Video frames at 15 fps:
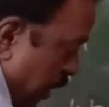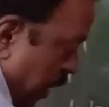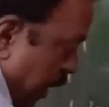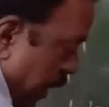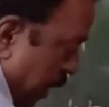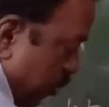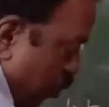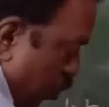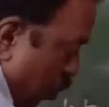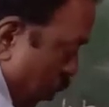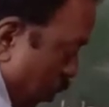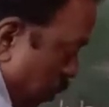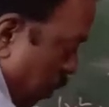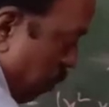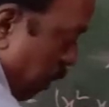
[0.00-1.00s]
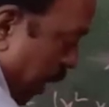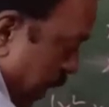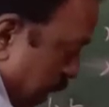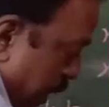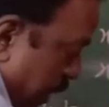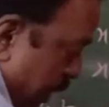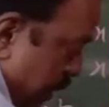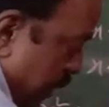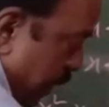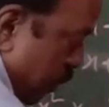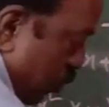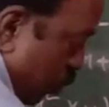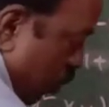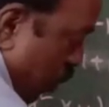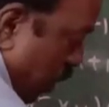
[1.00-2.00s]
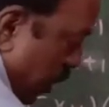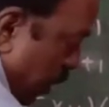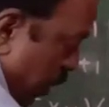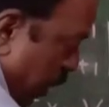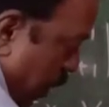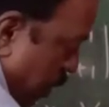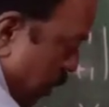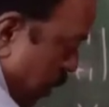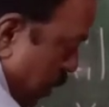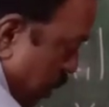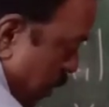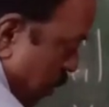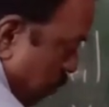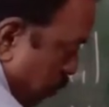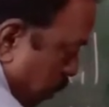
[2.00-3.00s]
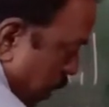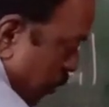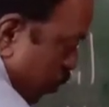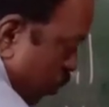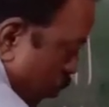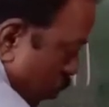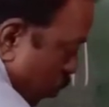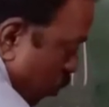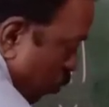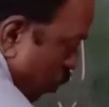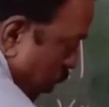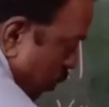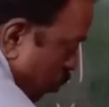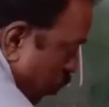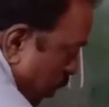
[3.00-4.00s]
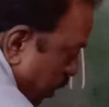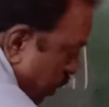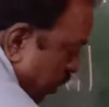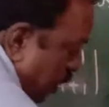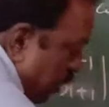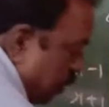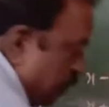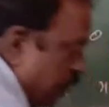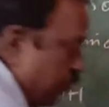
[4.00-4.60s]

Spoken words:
x cube minus x square plus 2, what we needed.